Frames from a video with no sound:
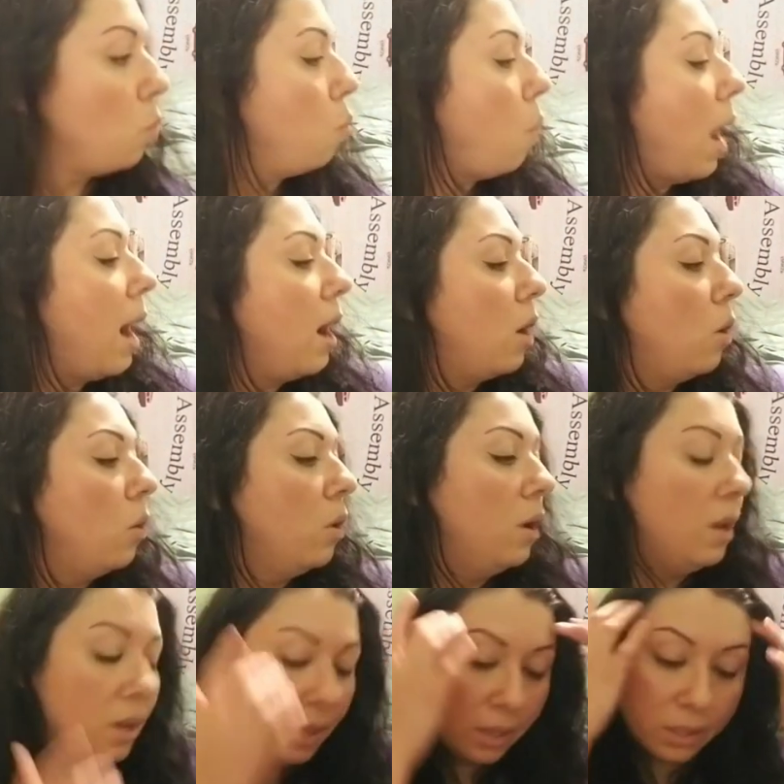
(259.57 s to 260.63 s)
Wow.
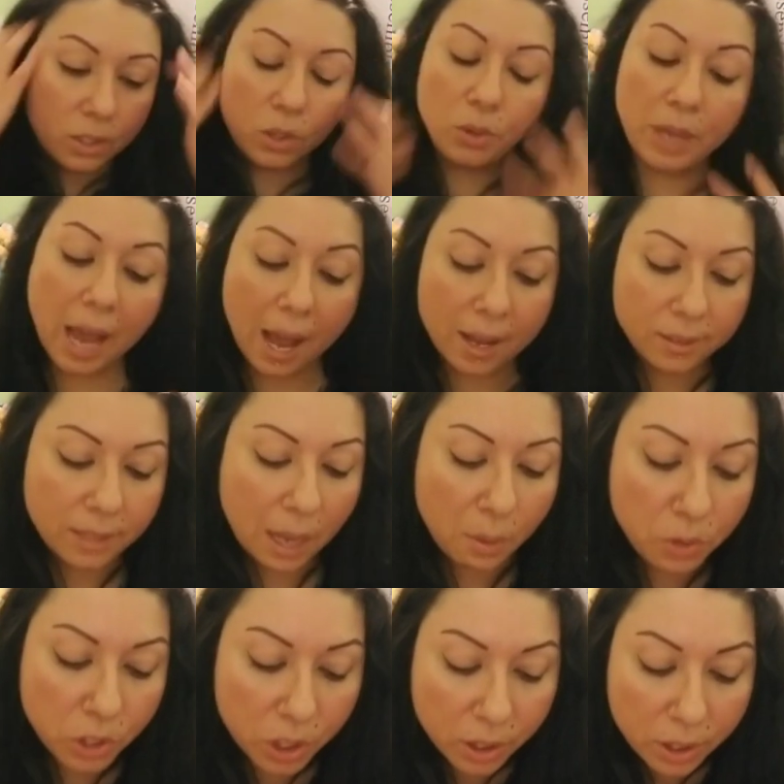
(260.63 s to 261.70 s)
So, yes, I
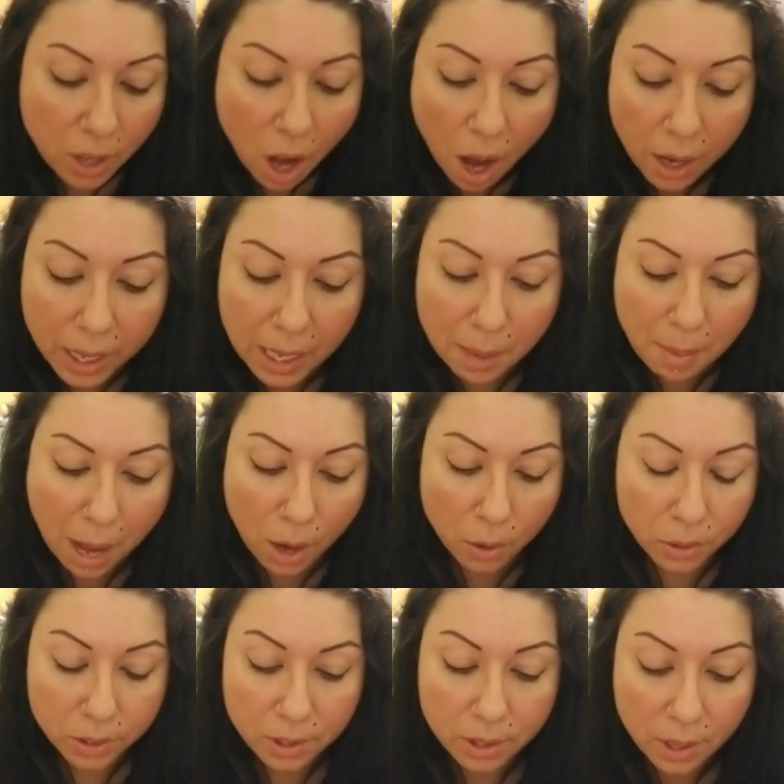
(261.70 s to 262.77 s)
was just talking
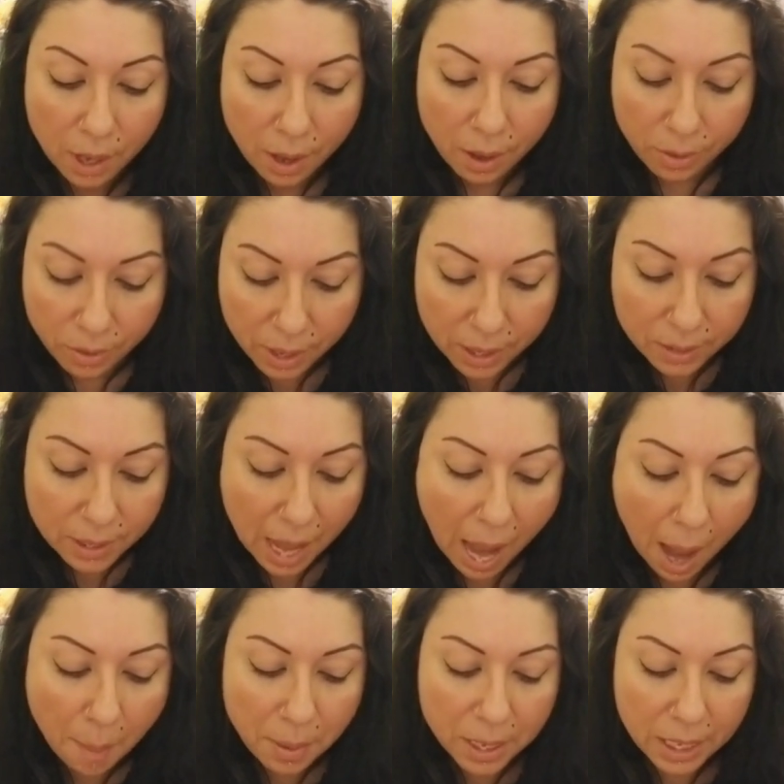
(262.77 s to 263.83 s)
about things
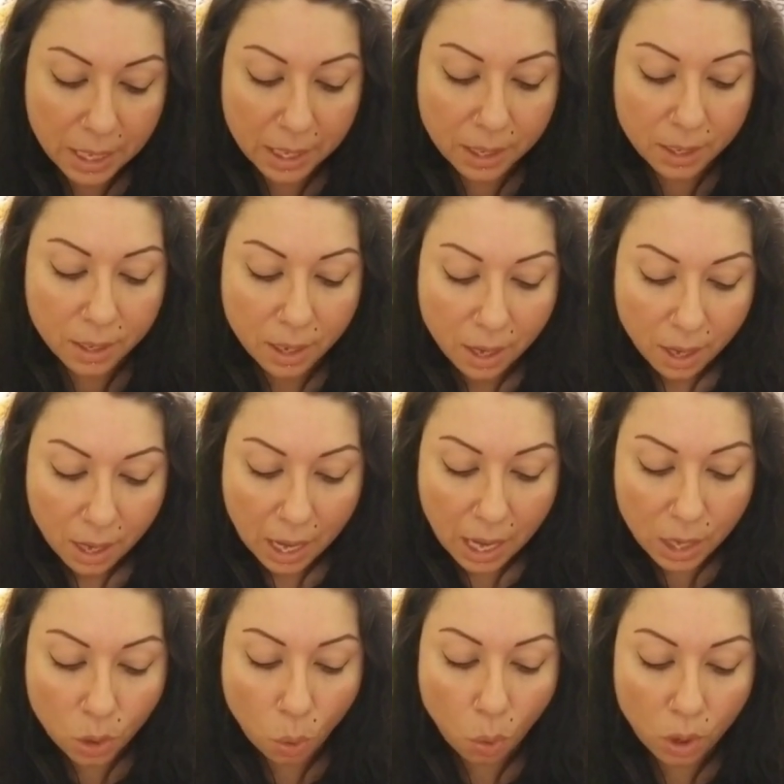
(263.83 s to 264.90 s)
happening
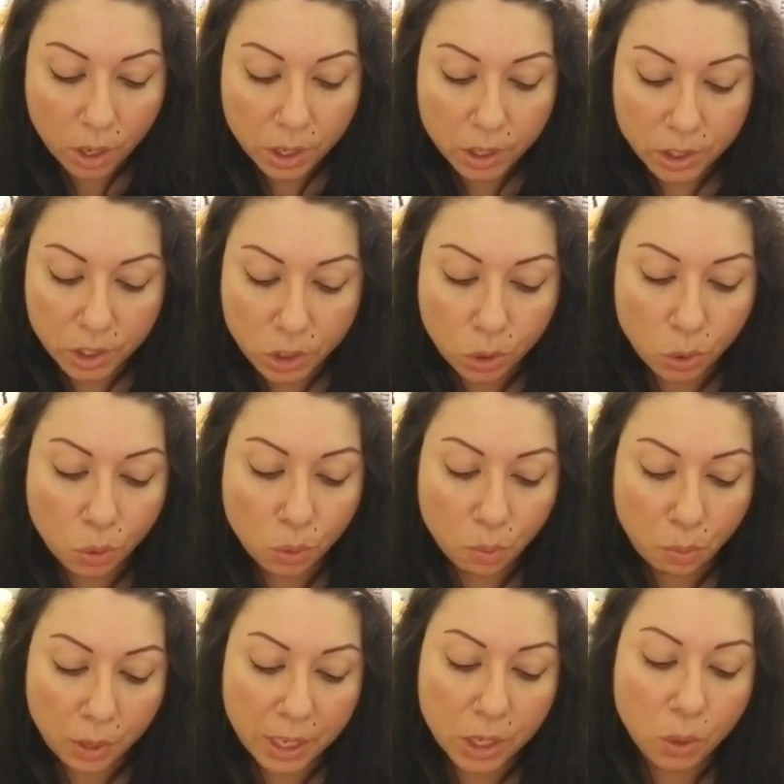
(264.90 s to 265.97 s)
in order to
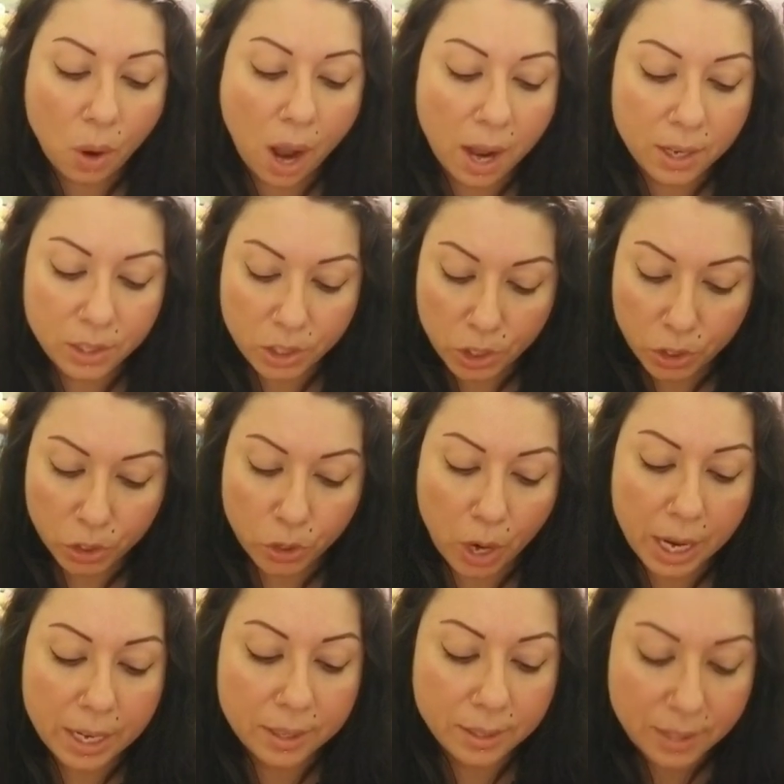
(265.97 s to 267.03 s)
bring you onto your
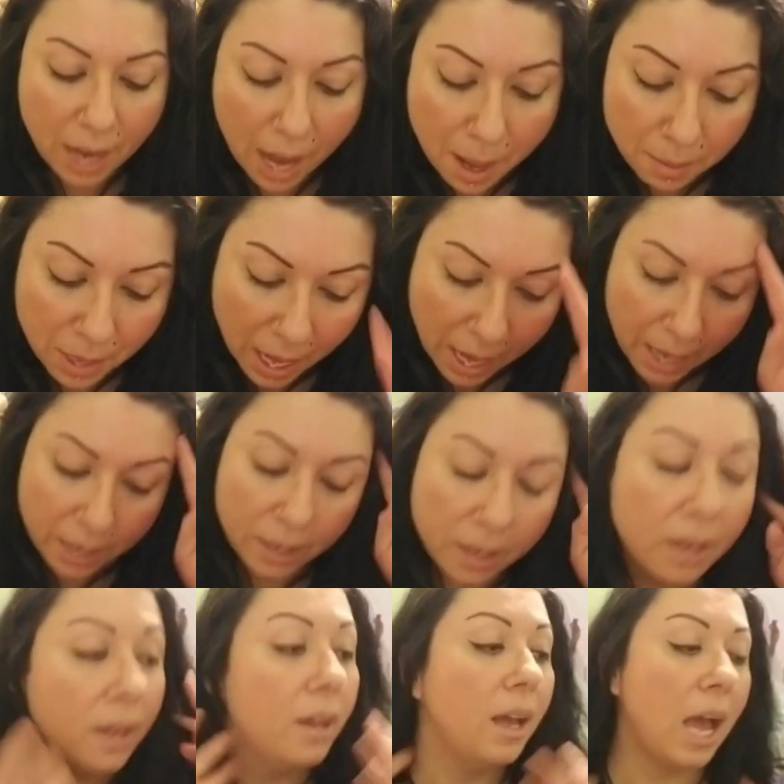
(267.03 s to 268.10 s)
greatest timeline.
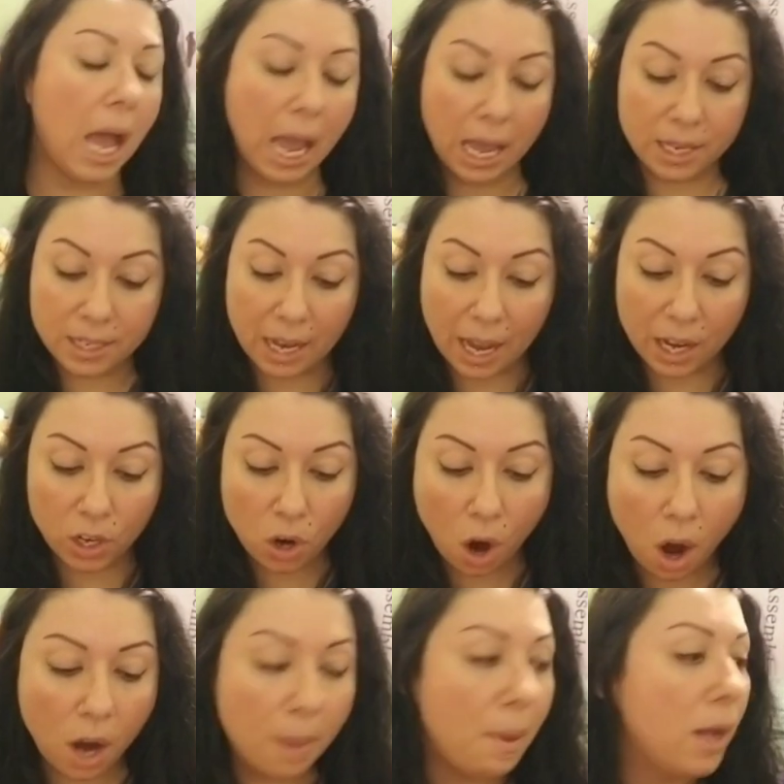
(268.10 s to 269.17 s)
And I got a
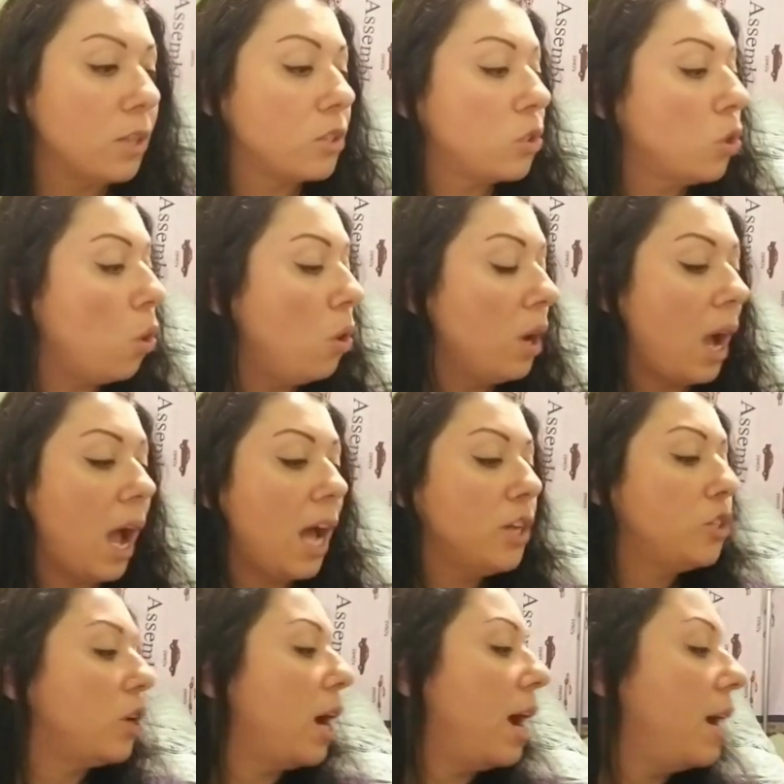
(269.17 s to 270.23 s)
card about soul
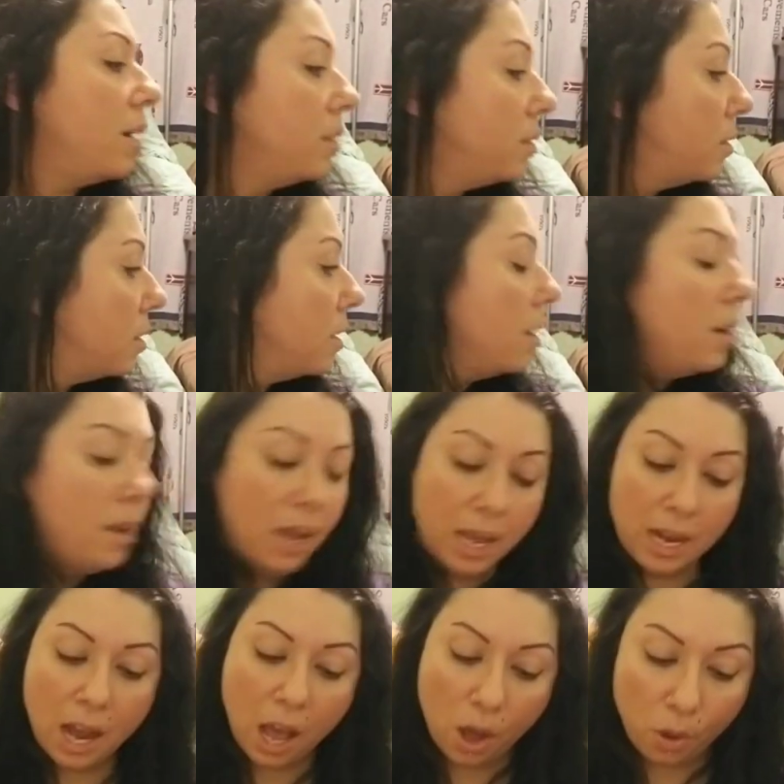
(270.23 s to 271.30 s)
contracts
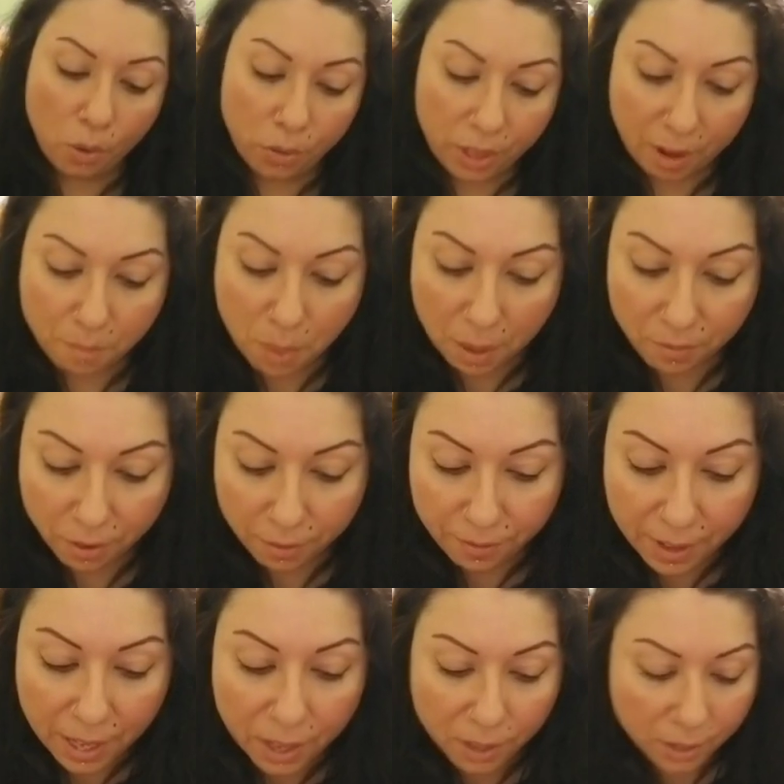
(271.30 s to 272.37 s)
and how they've been
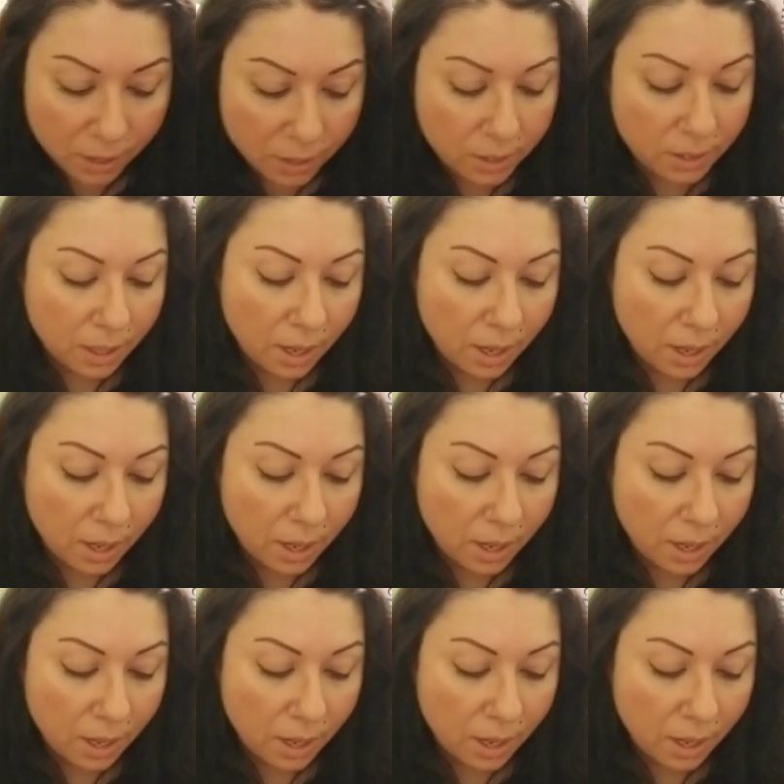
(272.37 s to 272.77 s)
fulfilled